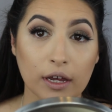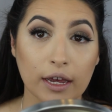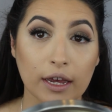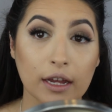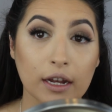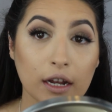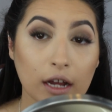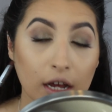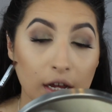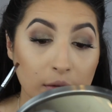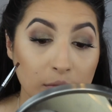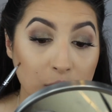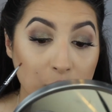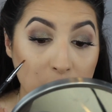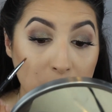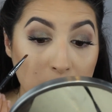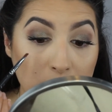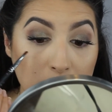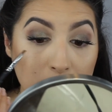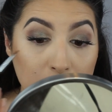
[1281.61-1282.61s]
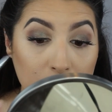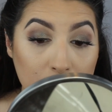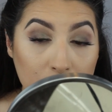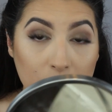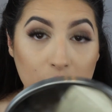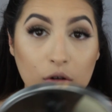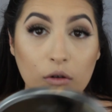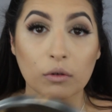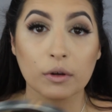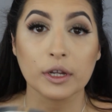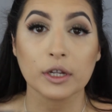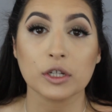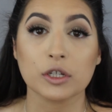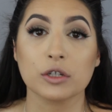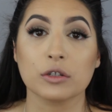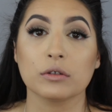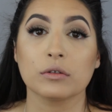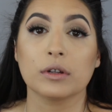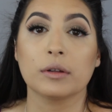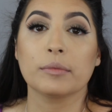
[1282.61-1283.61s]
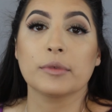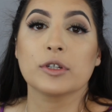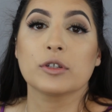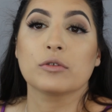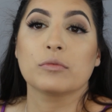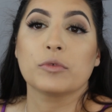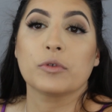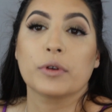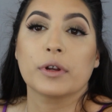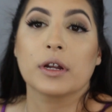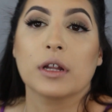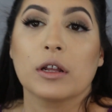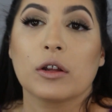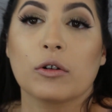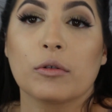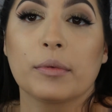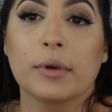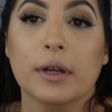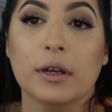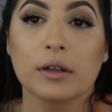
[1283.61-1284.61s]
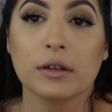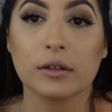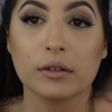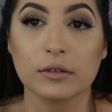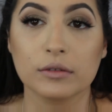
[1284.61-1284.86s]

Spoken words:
And I'm just going to, let me zoom you in a little bit.